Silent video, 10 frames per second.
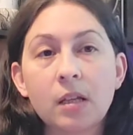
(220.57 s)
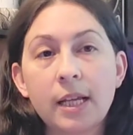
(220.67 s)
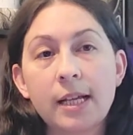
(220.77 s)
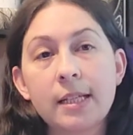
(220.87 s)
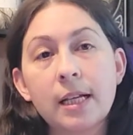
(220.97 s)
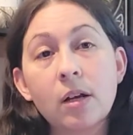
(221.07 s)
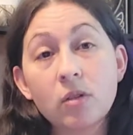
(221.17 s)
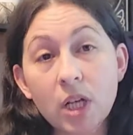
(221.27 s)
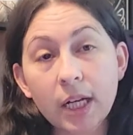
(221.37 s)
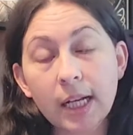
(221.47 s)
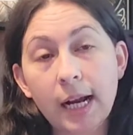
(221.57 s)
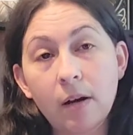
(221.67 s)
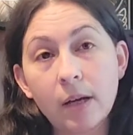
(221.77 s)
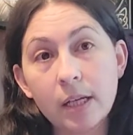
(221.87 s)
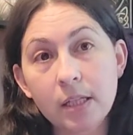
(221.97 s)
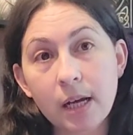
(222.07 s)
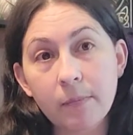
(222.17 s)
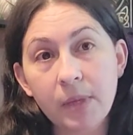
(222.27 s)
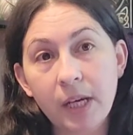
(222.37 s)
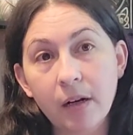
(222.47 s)
Like I said, go check it out. It's
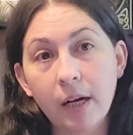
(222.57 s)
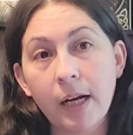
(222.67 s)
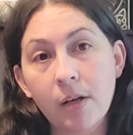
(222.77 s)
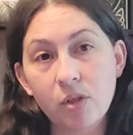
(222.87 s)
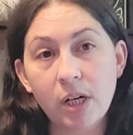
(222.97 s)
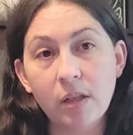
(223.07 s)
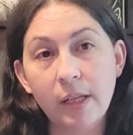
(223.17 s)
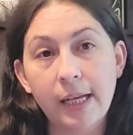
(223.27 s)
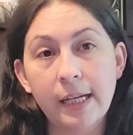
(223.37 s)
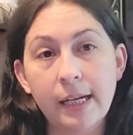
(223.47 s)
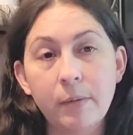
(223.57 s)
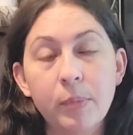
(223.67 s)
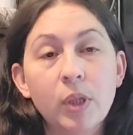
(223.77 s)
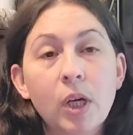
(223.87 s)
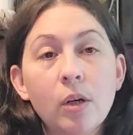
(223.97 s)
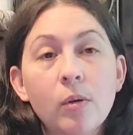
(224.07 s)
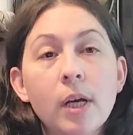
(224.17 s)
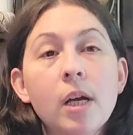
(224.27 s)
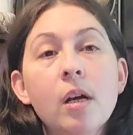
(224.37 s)
up there, and I'll try to link it down below.